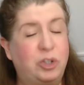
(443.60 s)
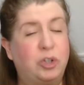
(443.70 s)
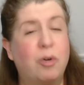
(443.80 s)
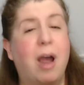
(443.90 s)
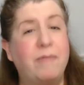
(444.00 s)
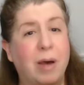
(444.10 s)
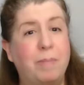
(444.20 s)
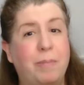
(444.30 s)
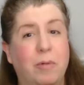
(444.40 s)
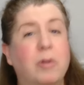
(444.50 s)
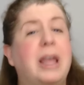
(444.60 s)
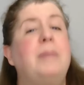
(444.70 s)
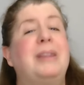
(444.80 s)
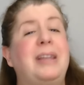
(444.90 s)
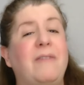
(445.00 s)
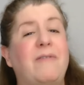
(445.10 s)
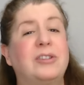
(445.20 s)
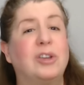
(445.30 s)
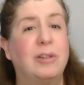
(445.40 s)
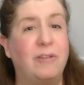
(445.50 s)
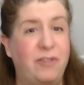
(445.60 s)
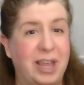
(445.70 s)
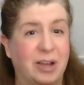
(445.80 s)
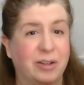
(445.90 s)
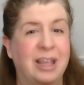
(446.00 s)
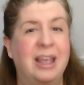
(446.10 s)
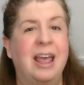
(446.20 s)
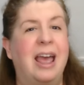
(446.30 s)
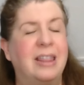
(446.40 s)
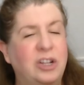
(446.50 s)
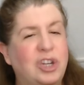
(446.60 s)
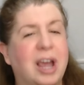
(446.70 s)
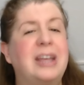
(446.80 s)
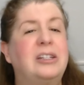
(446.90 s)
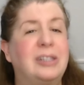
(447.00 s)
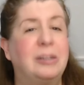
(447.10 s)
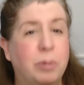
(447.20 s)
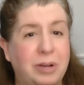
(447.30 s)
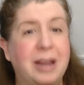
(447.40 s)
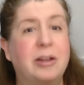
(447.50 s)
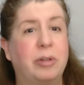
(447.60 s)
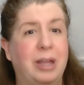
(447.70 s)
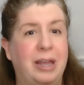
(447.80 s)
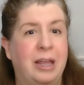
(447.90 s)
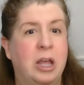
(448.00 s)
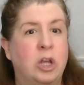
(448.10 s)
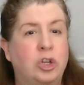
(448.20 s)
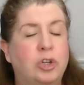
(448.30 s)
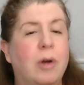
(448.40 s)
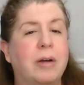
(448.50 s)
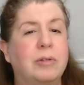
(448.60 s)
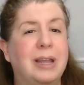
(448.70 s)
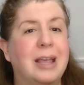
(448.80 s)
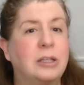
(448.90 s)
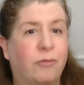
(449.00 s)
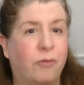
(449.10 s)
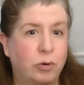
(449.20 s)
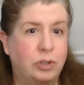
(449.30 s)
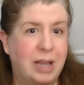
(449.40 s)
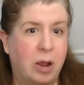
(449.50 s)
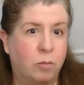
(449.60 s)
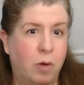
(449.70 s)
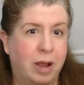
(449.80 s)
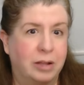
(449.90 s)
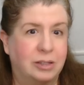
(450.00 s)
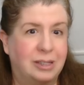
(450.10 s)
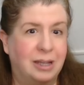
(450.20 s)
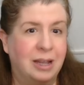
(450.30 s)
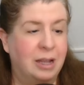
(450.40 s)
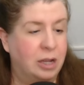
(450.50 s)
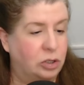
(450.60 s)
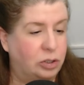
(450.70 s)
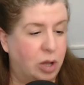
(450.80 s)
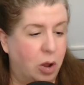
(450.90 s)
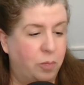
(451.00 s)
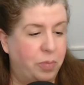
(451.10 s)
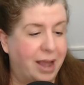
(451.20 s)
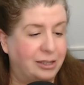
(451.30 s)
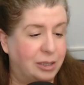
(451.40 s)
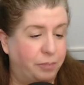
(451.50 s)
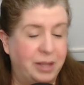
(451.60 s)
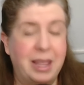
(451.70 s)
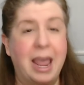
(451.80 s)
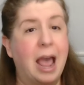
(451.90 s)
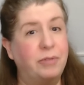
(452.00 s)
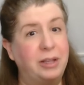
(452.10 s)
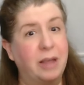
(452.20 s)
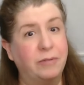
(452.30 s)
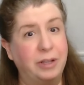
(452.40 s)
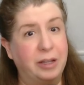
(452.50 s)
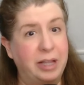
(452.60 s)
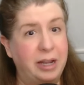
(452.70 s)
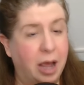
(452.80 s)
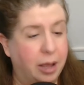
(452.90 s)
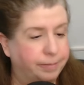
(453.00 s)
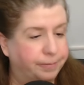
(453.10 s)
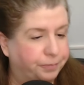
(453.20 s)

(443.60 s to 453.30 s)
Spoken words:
drive up or keep the defense on the field. And the Giants particularly struggled against first down runs. So that's something they have to definitely clean up.